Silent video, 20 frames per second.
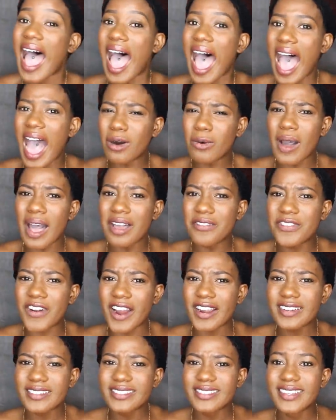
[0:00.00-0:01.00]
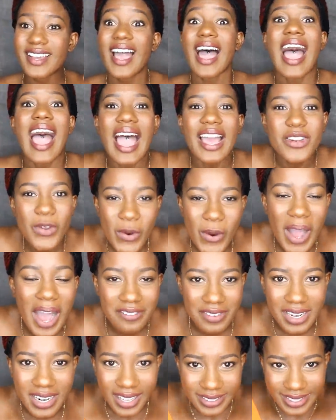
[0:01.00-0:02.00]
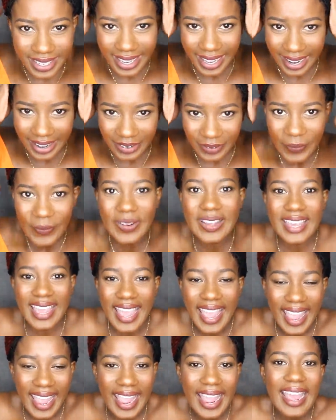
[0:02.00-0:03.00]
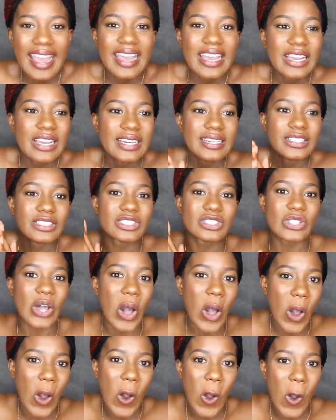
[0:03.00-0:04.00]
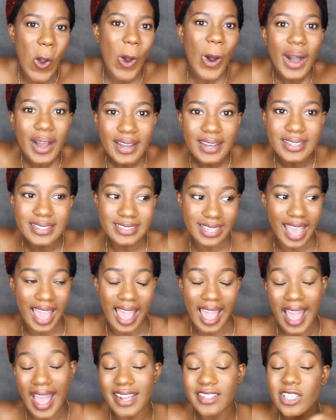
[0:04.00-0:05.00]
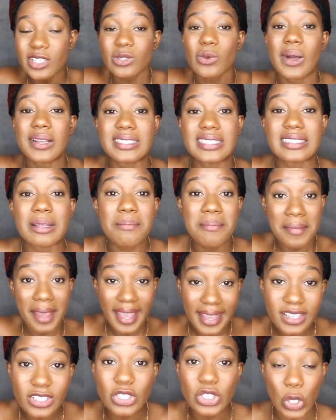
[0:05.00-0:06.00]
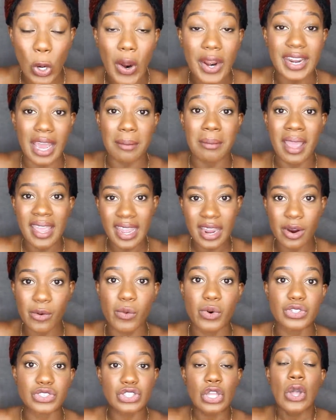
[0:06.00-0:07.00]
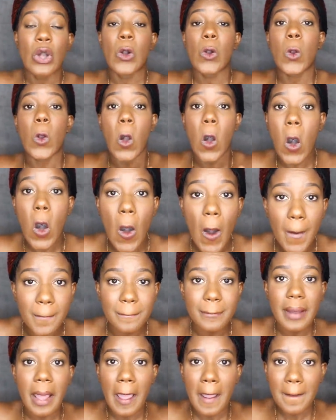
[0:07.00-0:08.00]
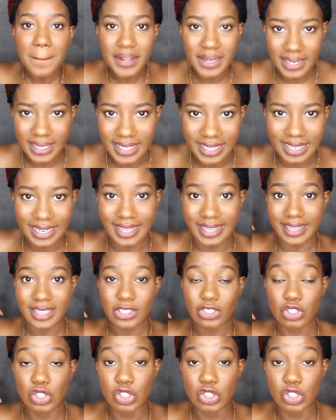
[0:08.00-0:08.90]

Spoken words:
However, I do have a lot of hair, okay? So yeah, I just wanted to make sure that my hair was completely